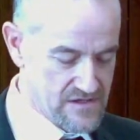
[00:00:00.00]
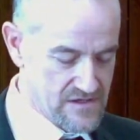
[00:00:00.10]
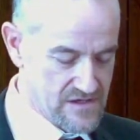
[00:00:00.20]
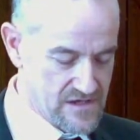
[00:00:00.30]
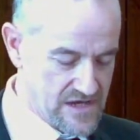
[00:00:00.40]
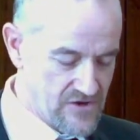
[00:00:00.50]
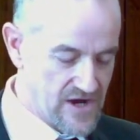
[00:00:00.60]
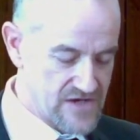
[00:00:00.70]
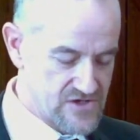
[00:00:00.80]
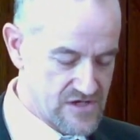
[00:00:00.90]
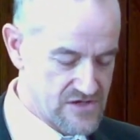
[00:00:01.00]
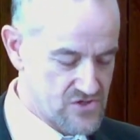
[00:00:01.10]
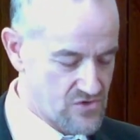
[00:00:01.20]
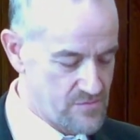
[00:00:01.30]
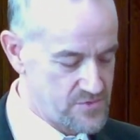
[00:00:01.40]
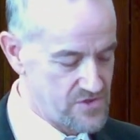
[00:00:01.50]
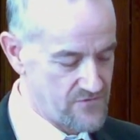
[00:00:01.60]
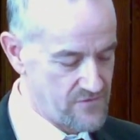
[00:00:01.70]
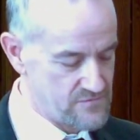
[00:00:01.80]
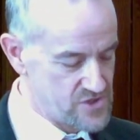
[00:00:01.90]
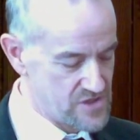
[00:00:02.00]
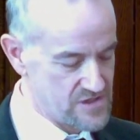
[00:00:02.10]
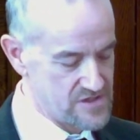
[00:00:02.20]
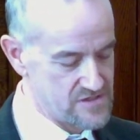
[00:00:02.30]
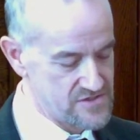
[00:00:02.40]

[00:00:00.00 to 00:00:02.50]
an interaction in the scripture from John.